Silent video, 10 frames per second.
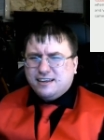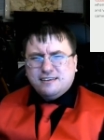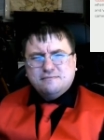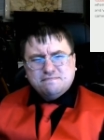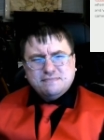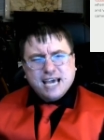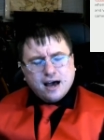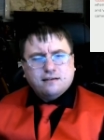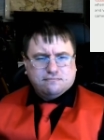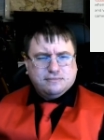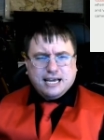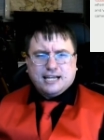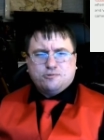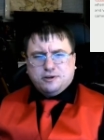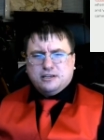Yeah, that's what
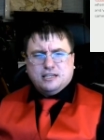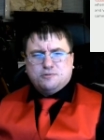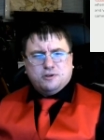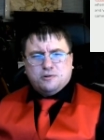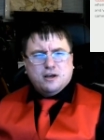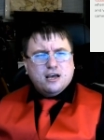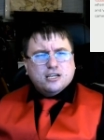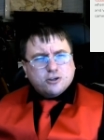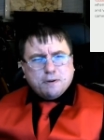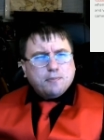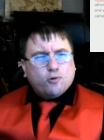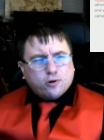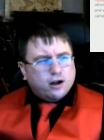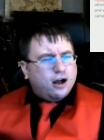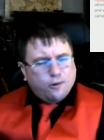we do. So people were
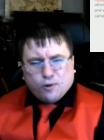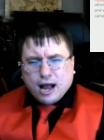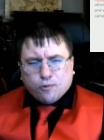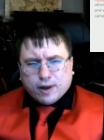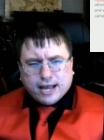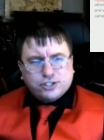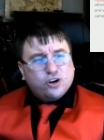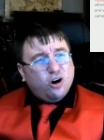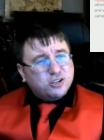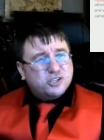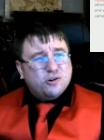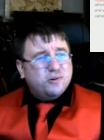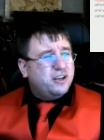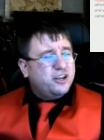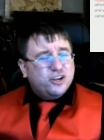outraged. Also,
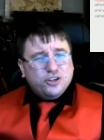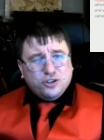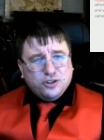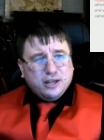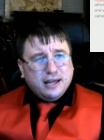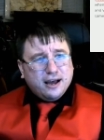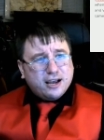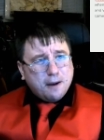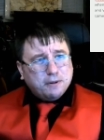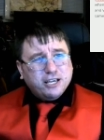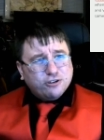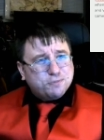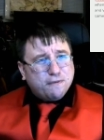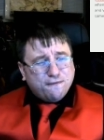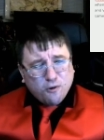a couple of years
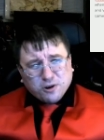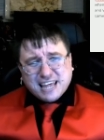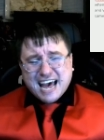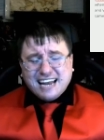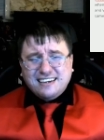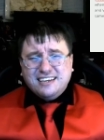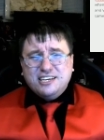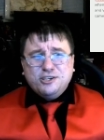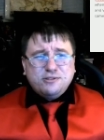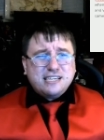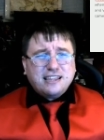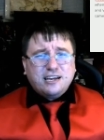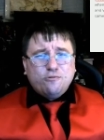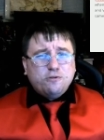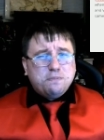before that, you said that it would
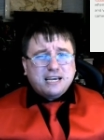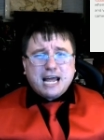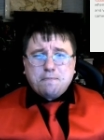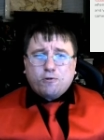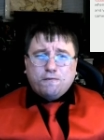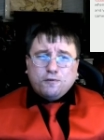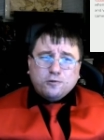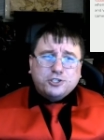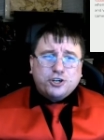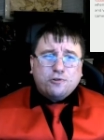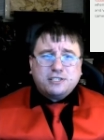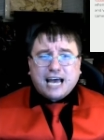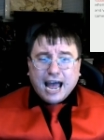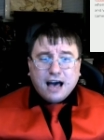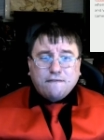be an April Fool's joke to have
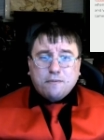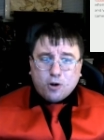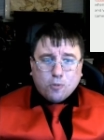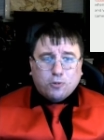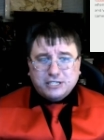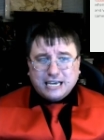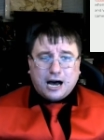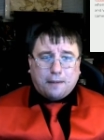a mobile Diablo.